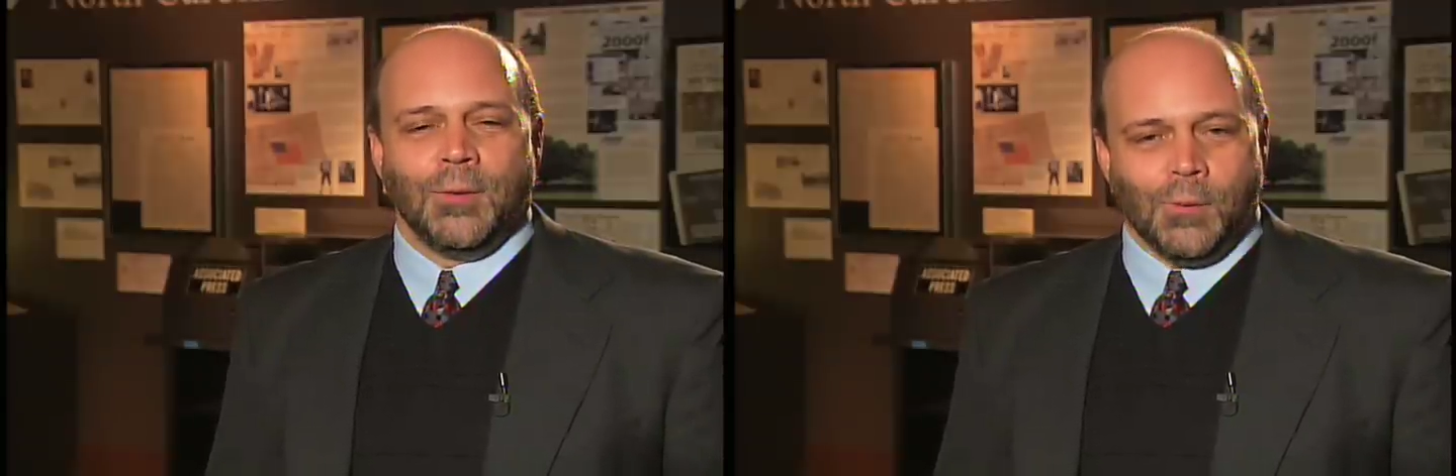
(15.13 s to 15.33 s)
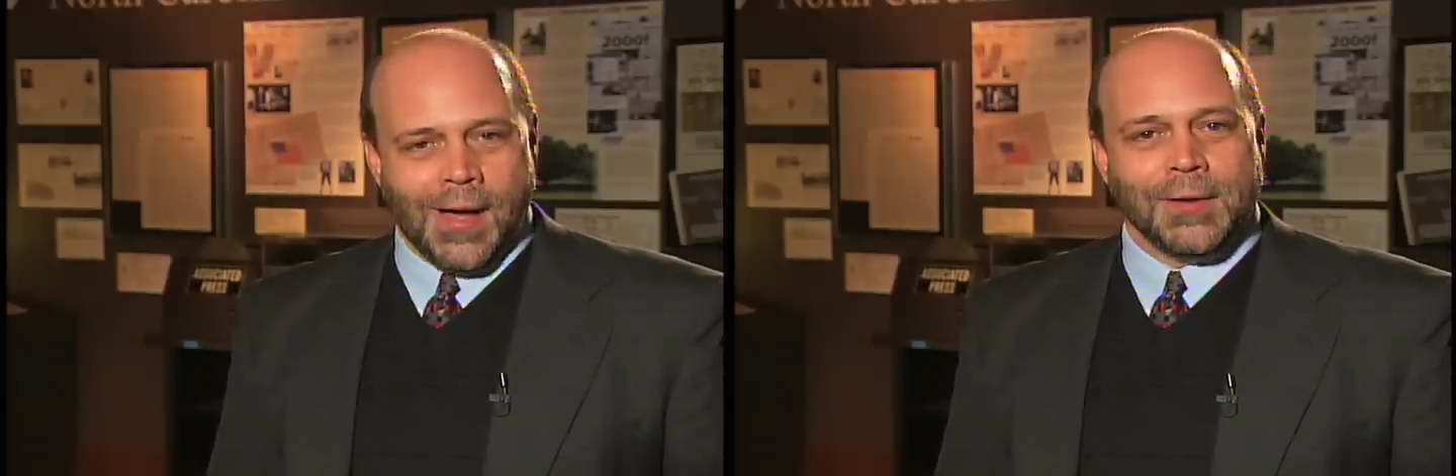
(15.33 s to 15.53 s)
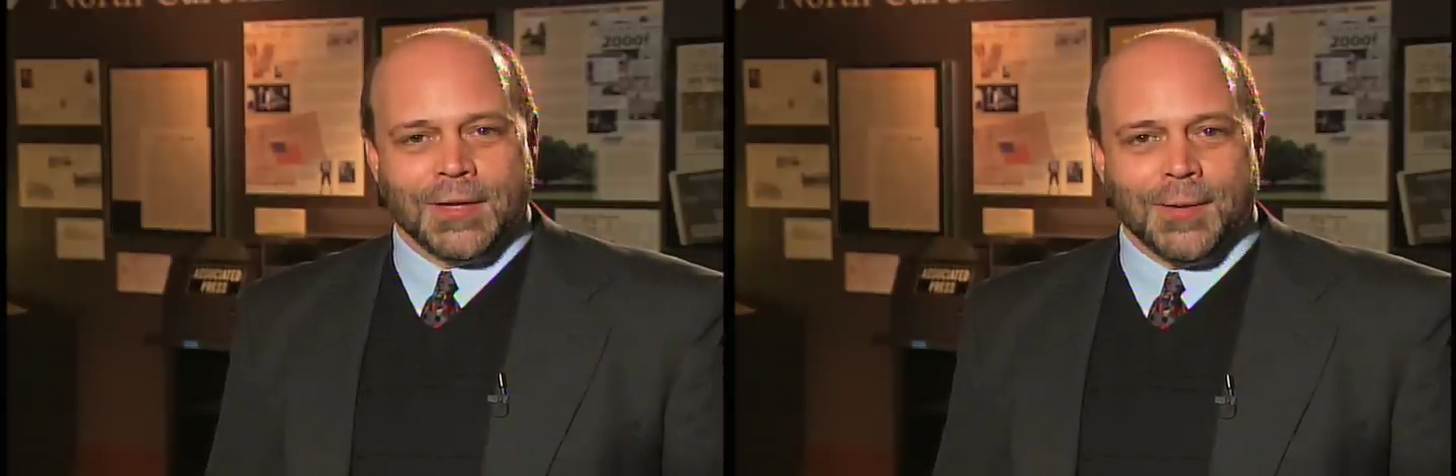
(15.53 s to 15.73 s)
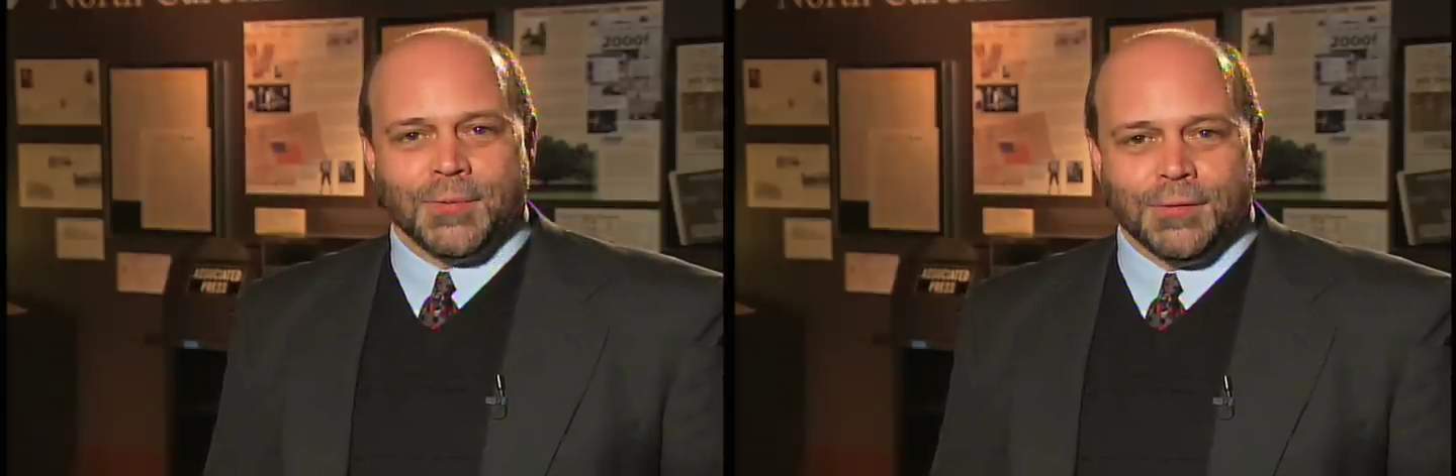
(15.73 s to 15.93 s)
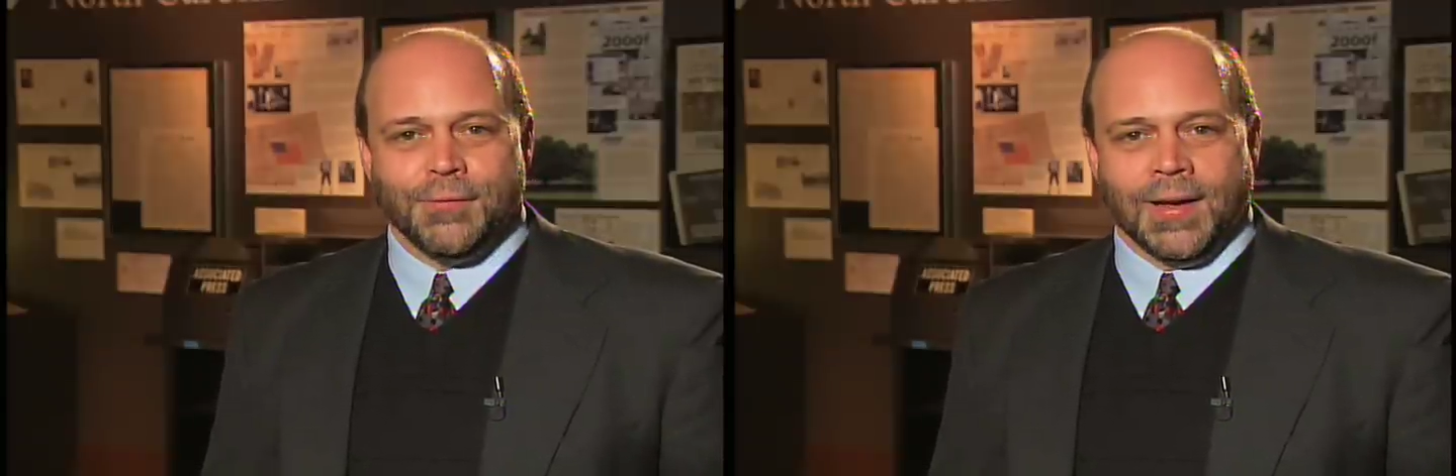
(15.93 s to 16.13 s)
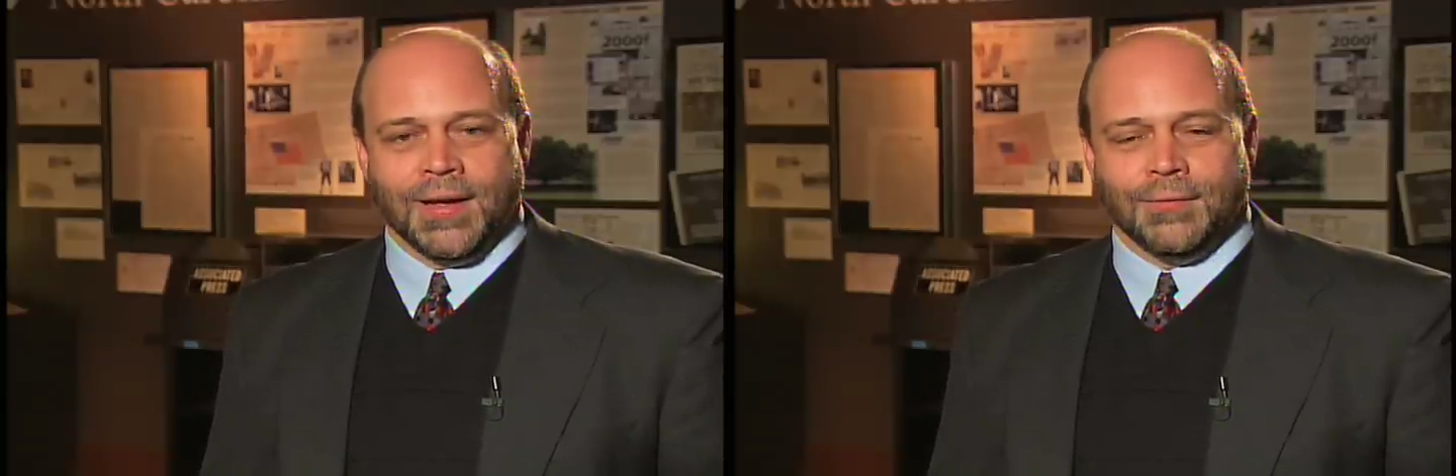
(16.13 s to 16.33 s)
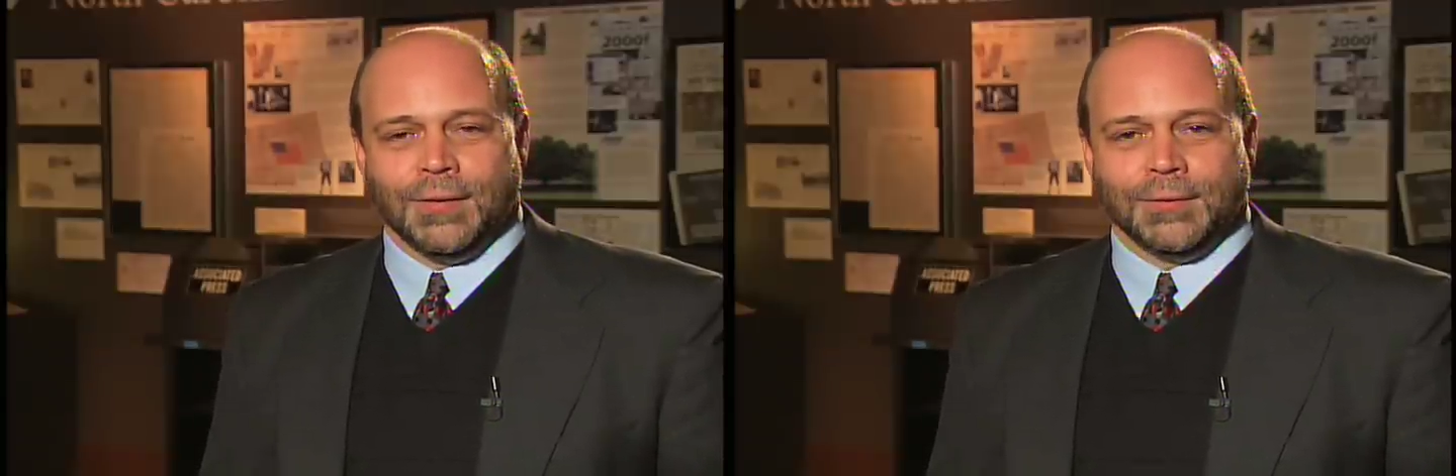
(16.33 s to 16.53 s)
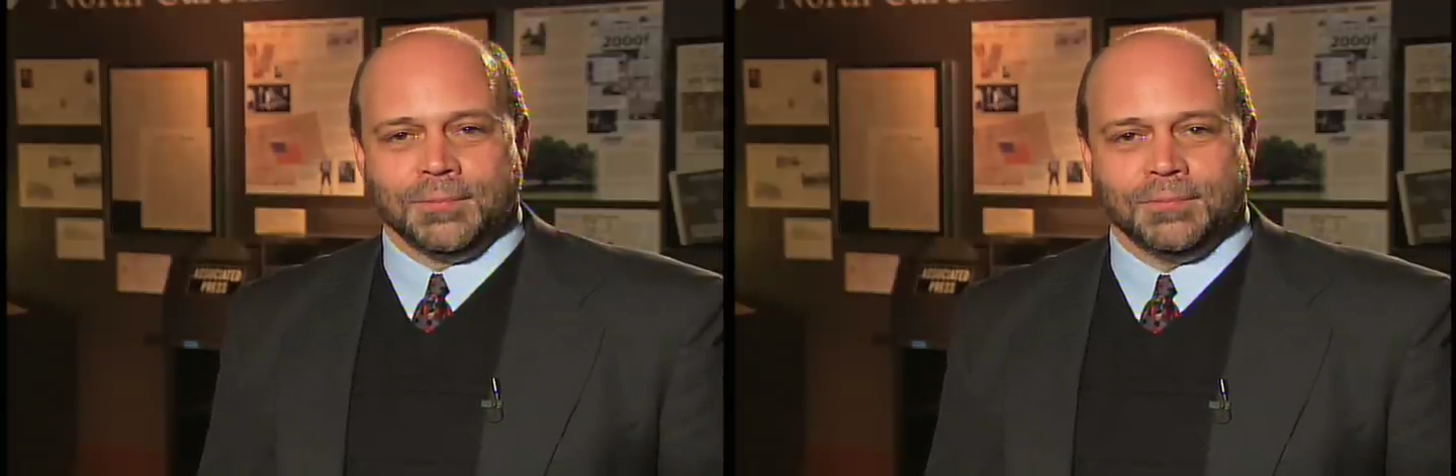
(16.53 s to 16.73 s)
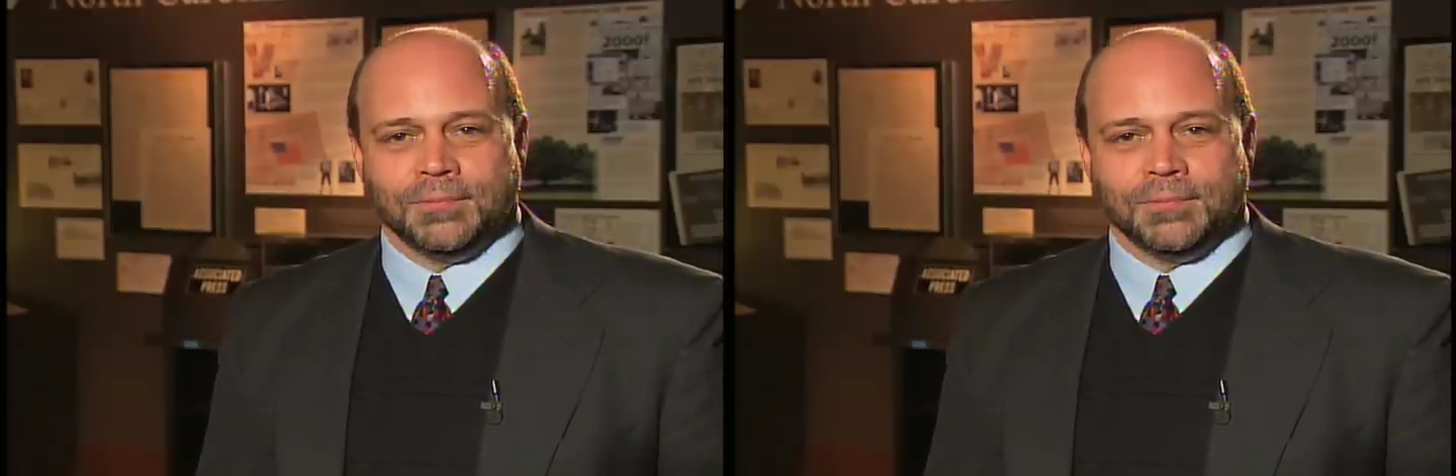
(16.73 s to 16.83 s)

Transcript: wound up in Fayetteville.